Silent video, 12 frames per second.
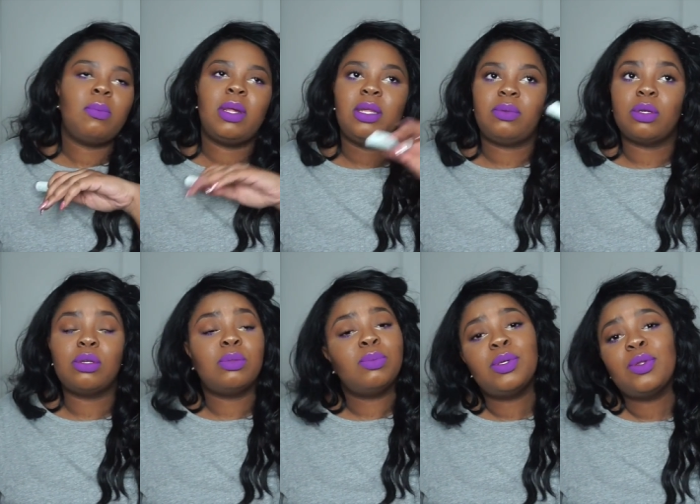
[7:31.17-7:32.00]
My lips are
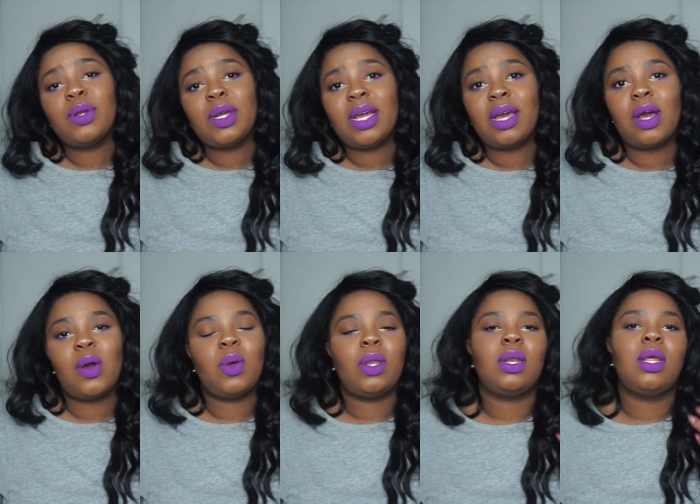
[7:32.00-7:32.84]
smoother now
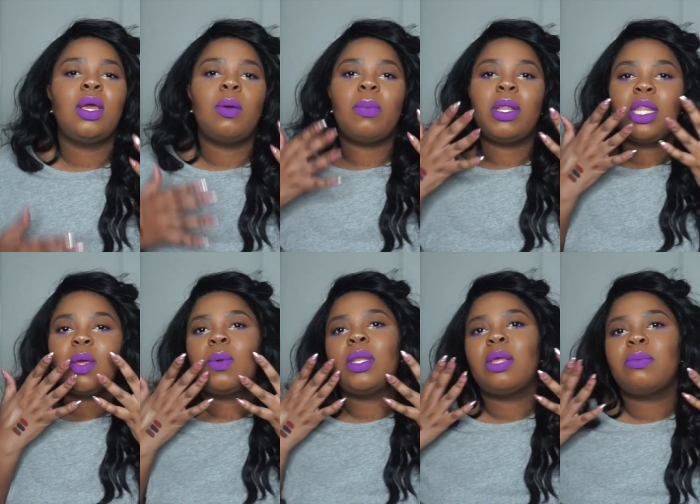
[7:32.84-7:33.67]
and my
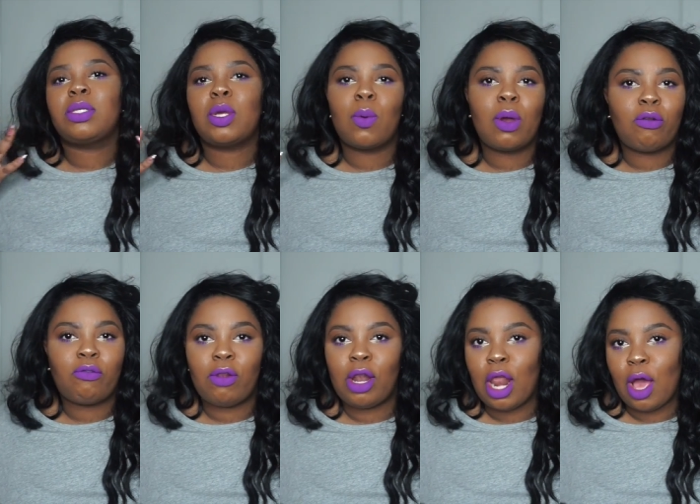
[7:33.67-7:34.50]
liquid lips go on
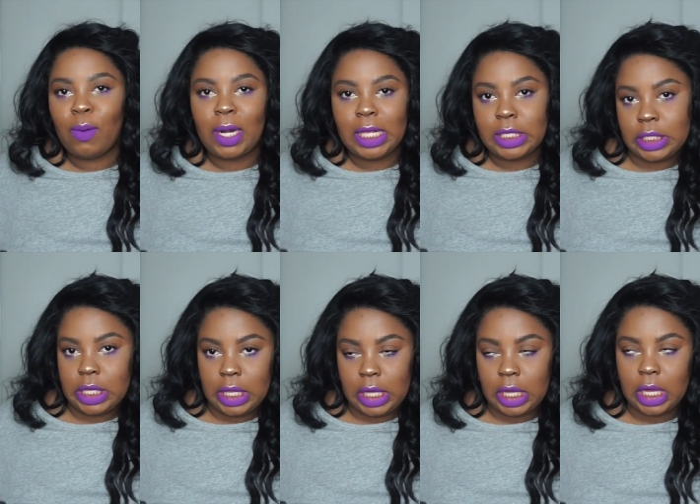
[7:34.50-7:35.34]

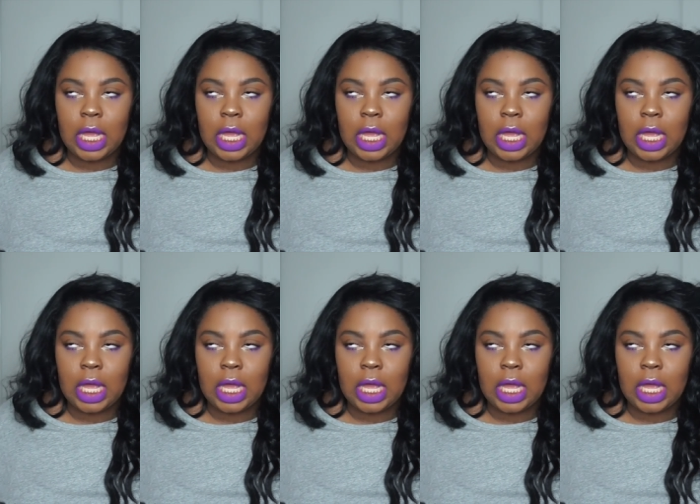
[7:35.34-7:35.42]
flawlessly,